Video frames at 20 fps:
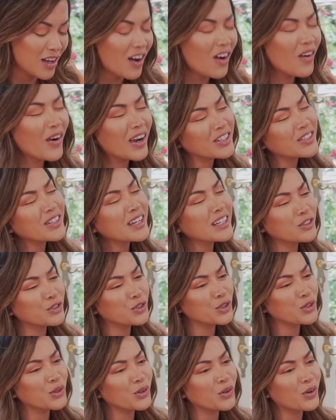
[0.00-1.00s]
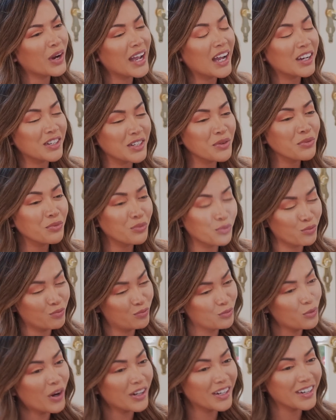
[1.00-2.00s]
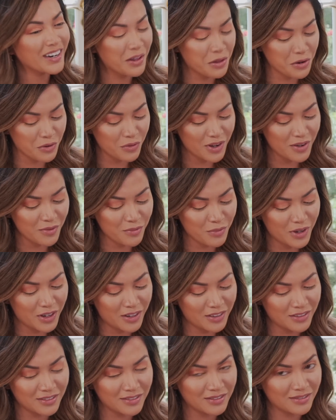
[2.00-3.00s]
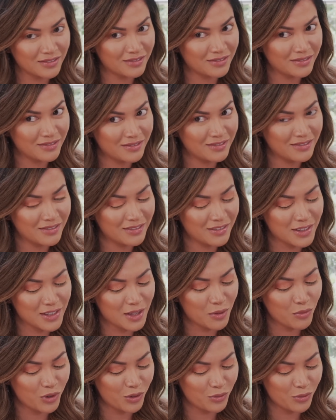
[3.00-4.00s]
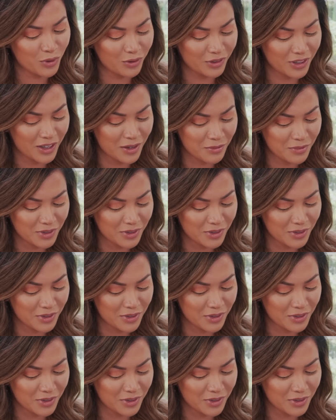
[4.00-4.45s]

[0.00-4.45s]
Oh, actually I do. I actually want another one, but someone won't let